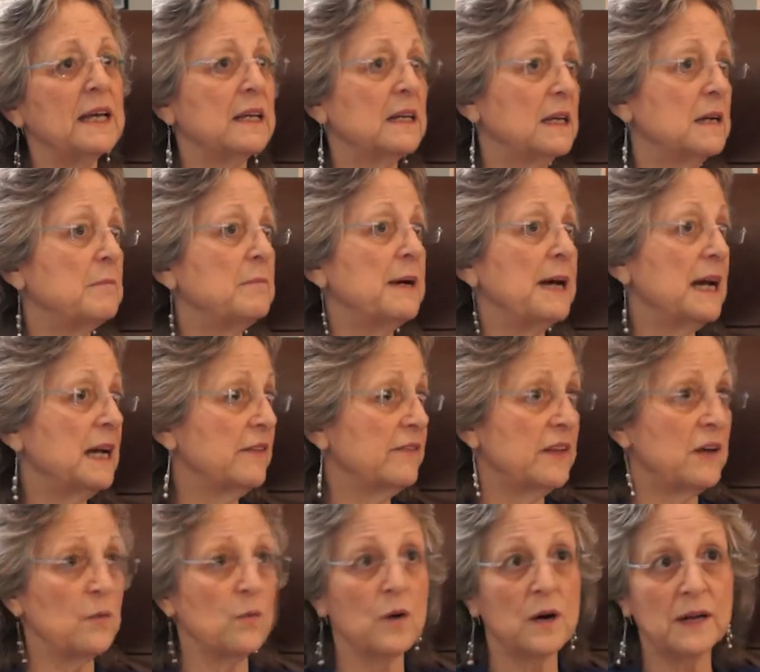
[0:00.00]
can come back if they
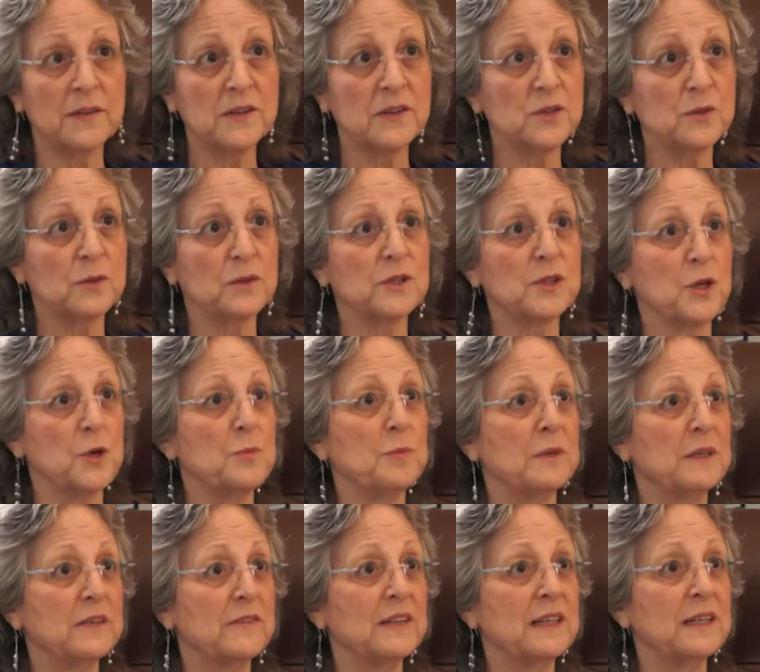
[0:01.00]
want. The door is open
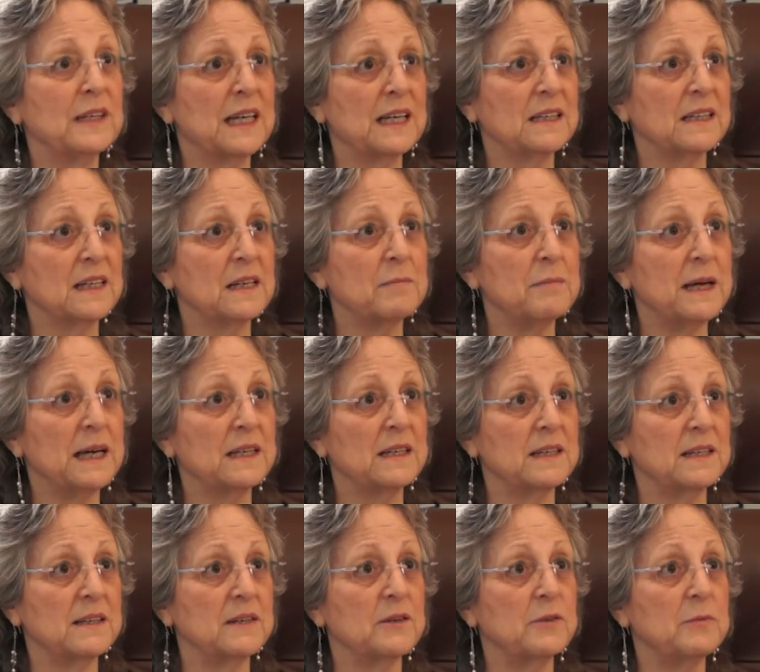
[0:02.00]
if they'd like to come back to
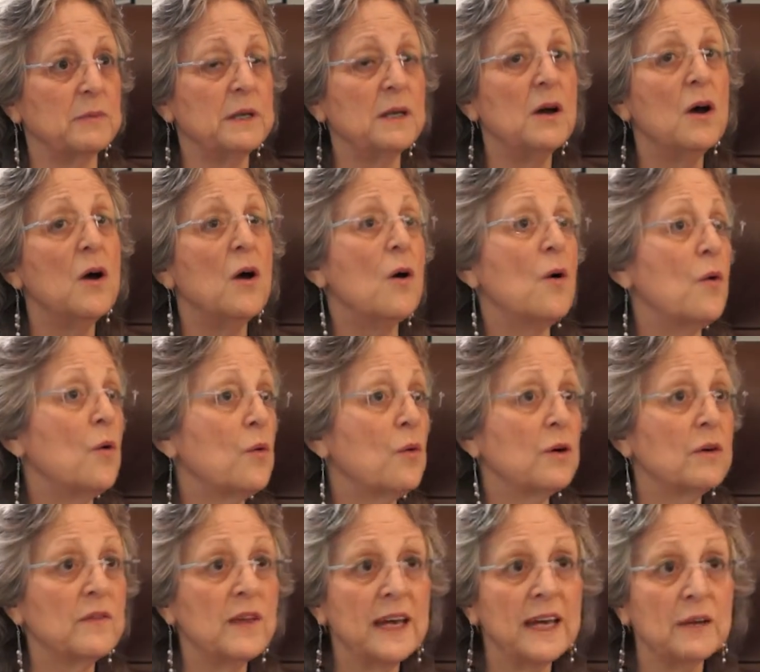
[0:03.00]
therapy. Or
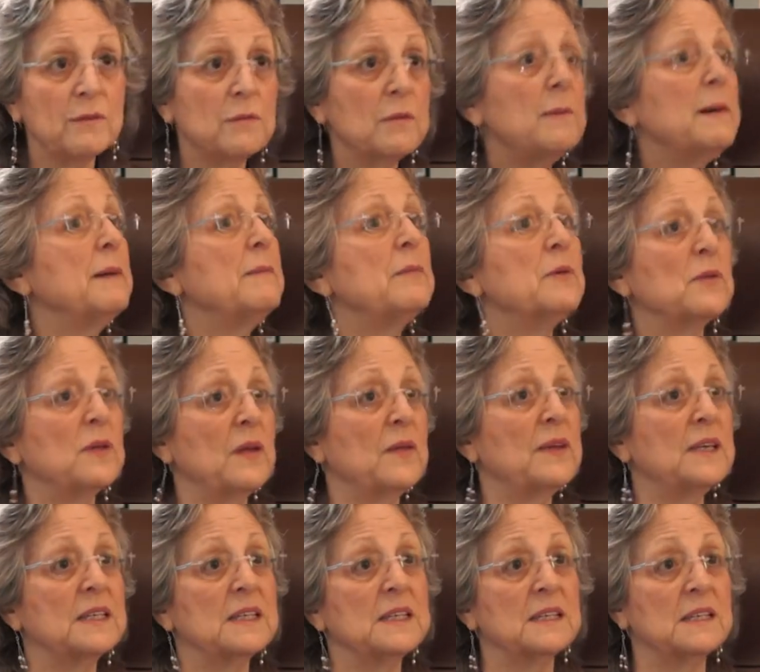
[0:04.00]
they can remember that
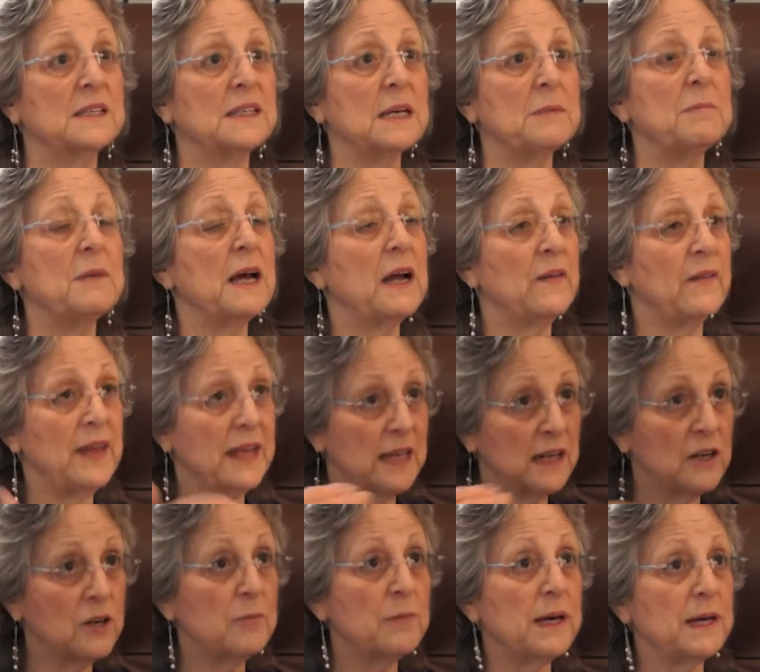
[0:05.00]
this is a setback and they can
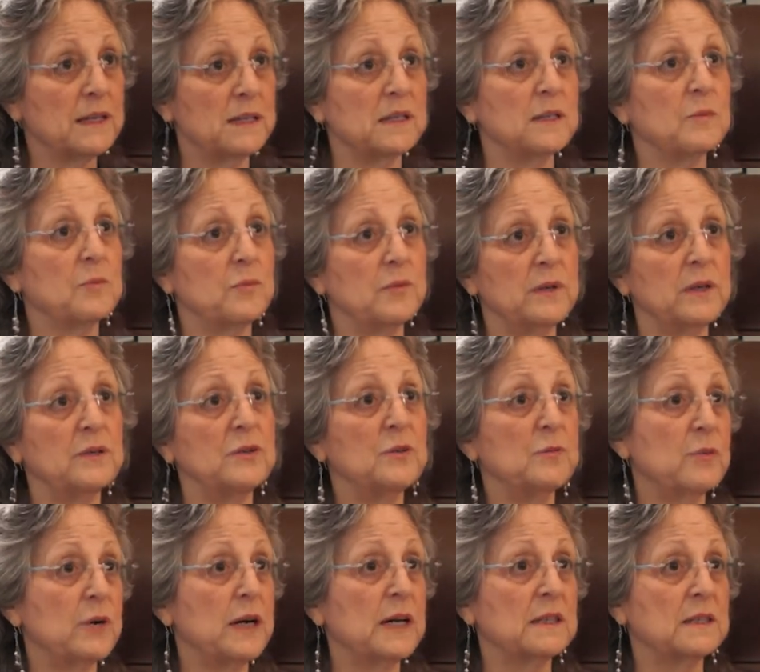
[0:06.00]
go back to their new
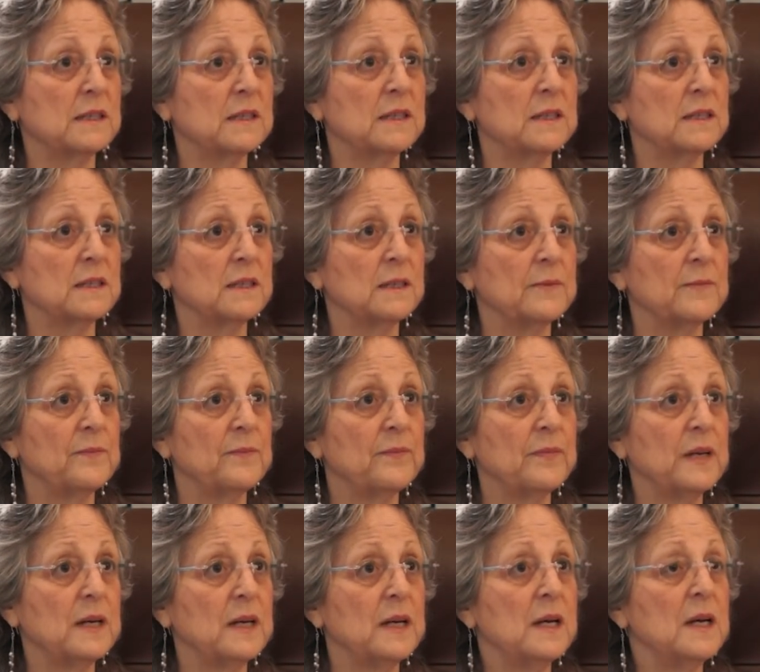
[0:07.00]
practices.
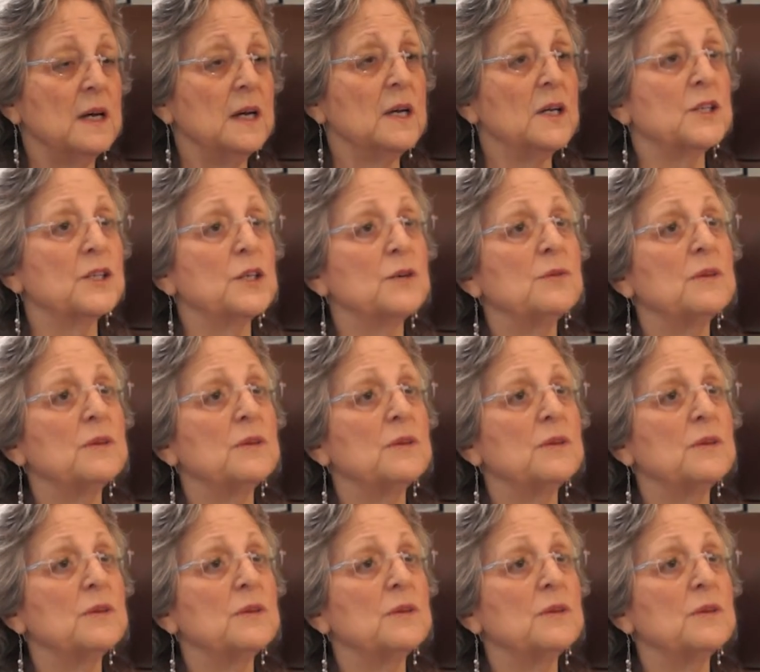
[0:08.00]
So